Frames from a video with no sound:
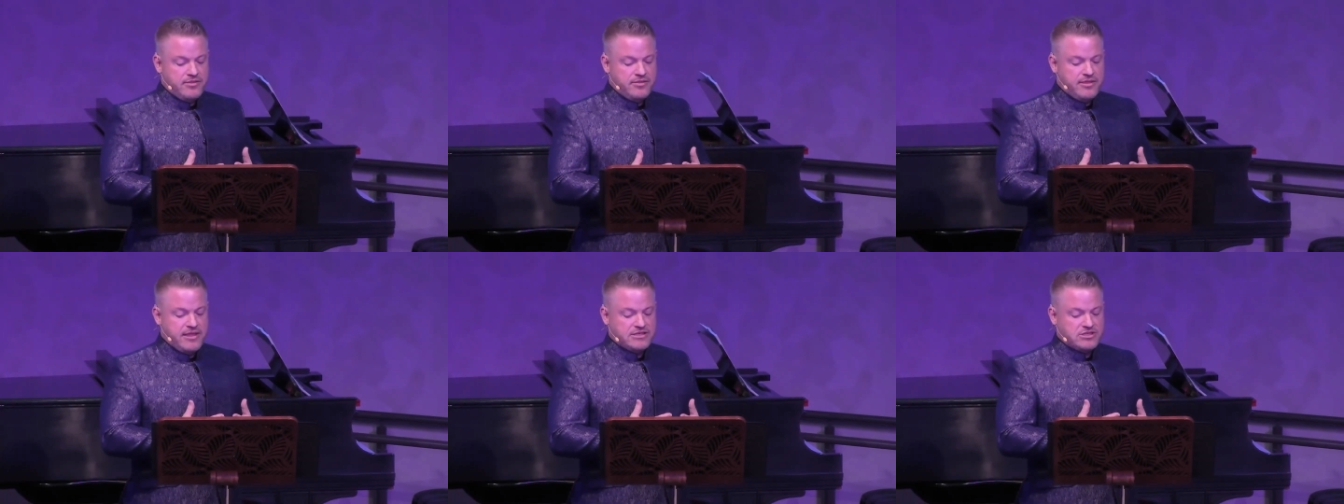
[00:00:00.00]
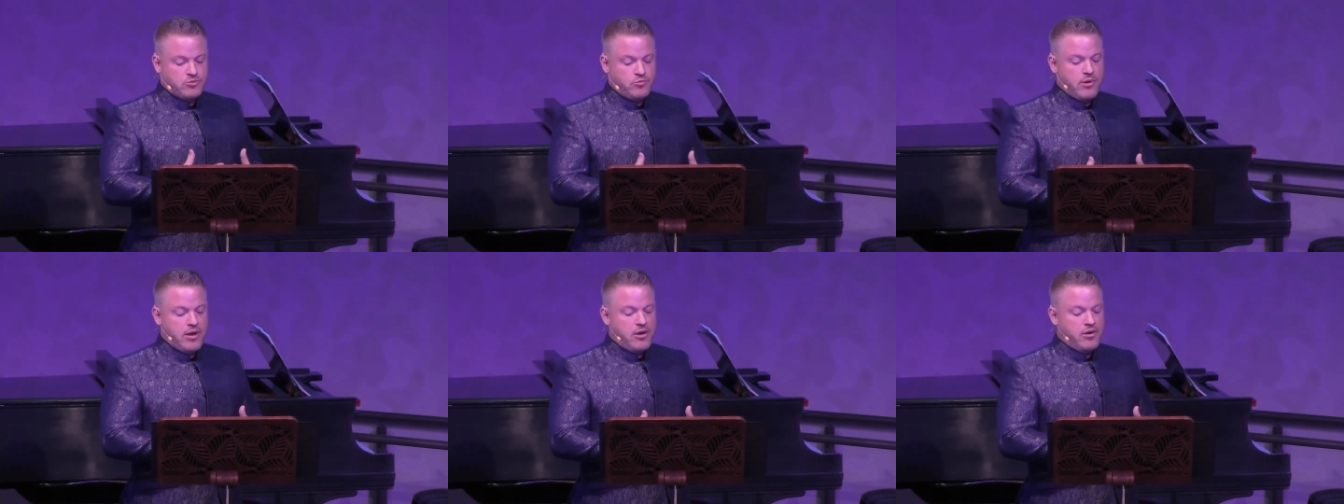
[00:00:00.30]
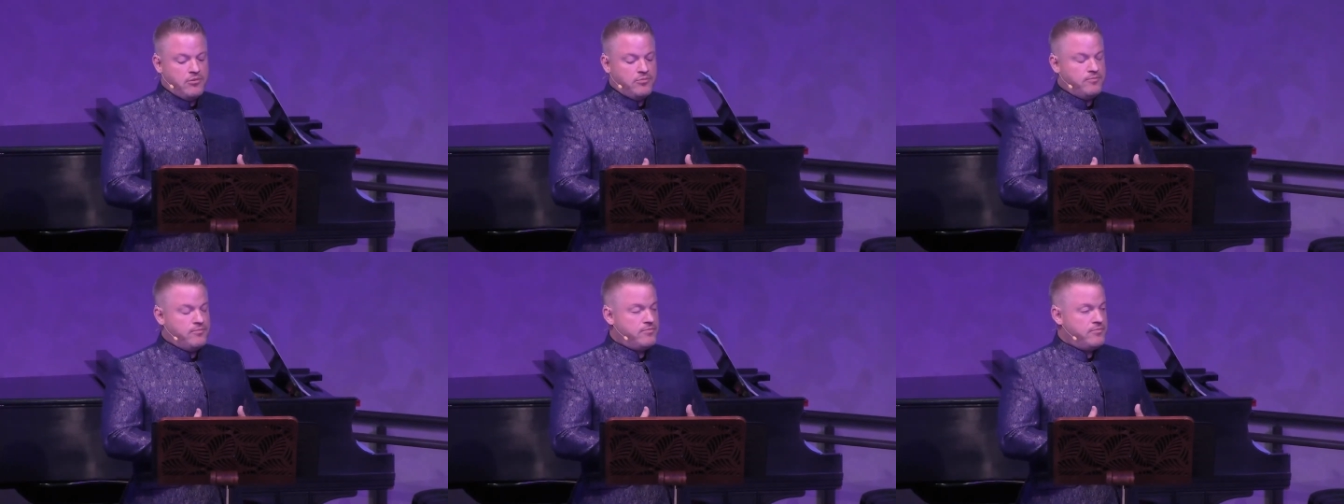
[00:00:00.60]
that's, a
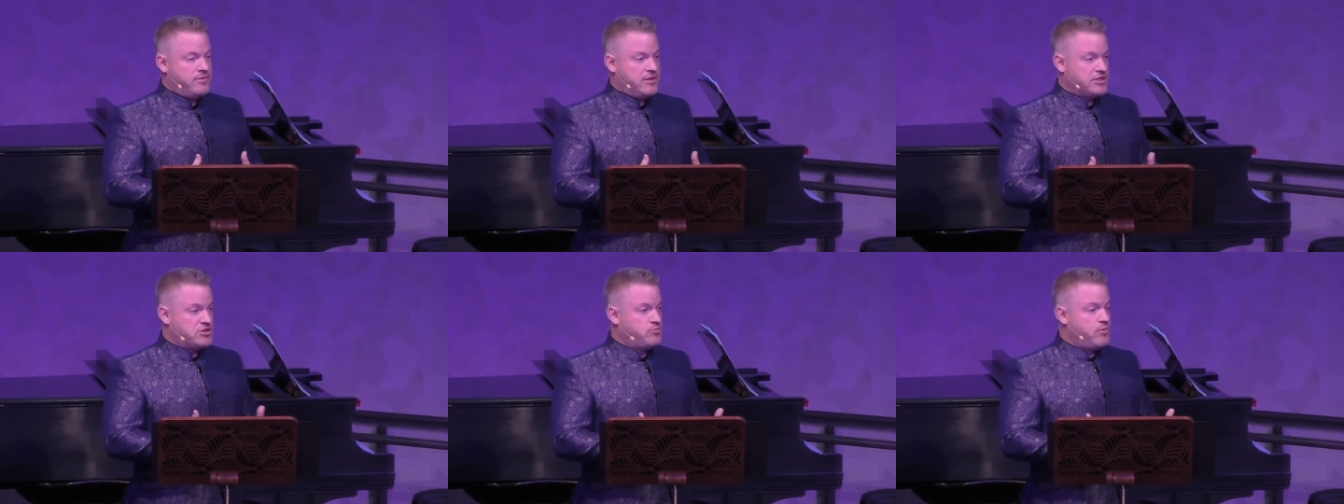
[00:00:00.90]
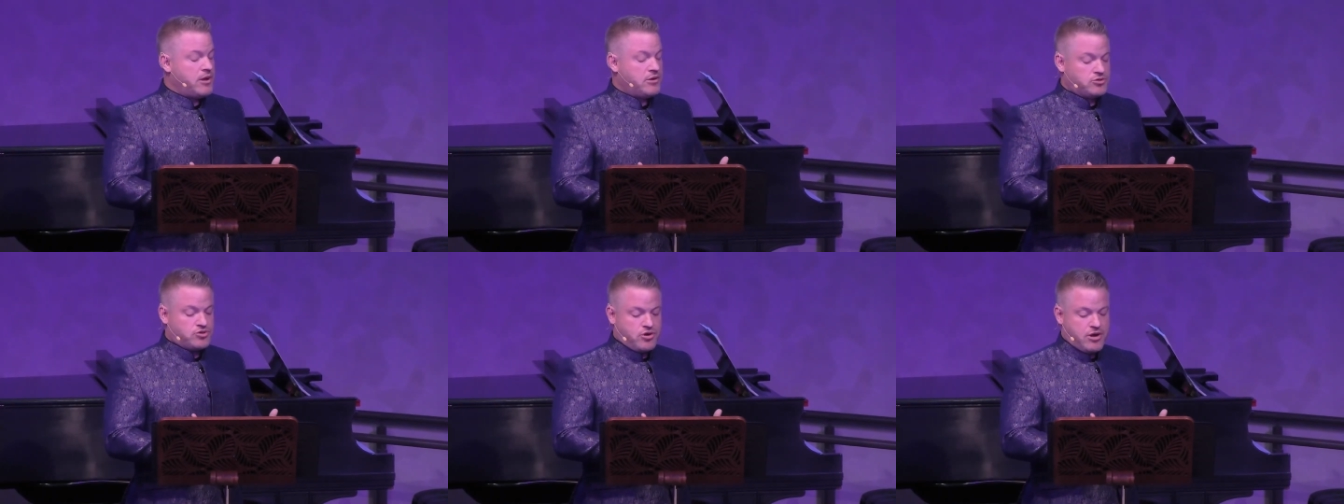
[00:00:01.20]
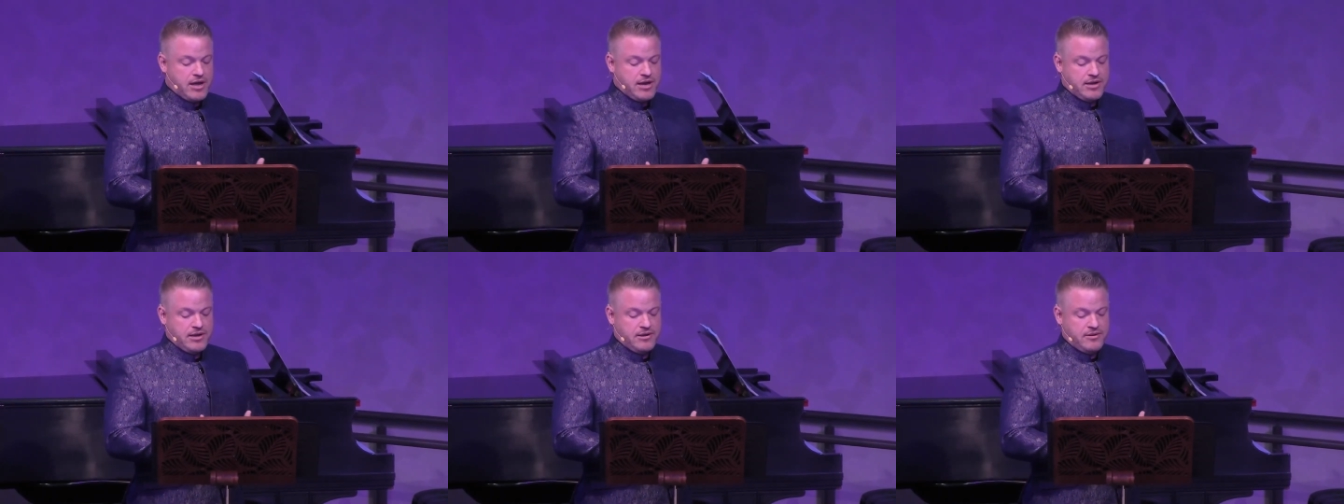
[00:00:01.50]
well, that's well
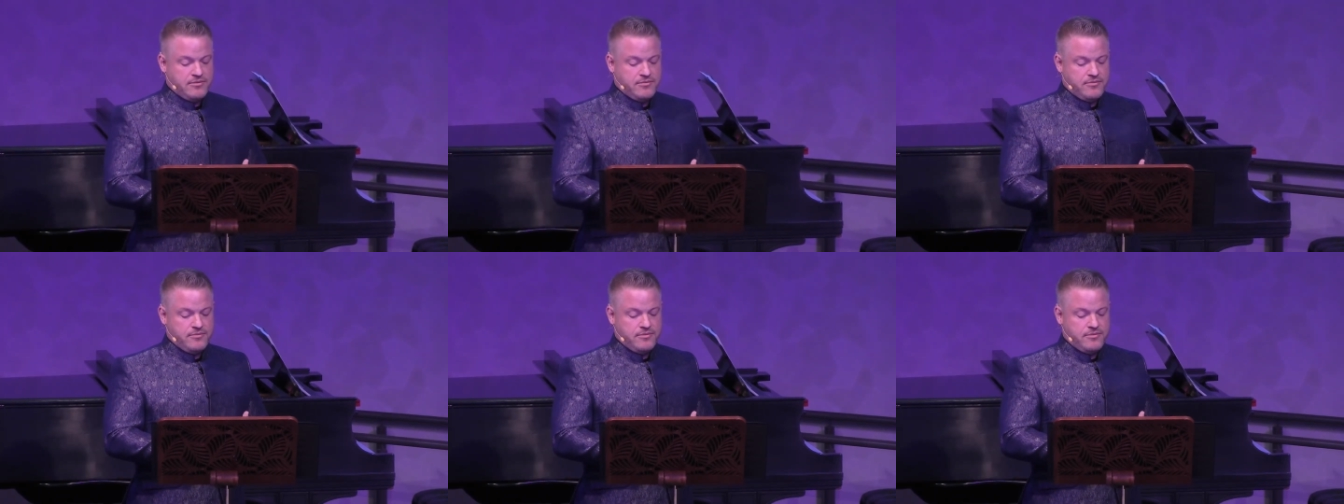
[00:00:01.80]
trodden.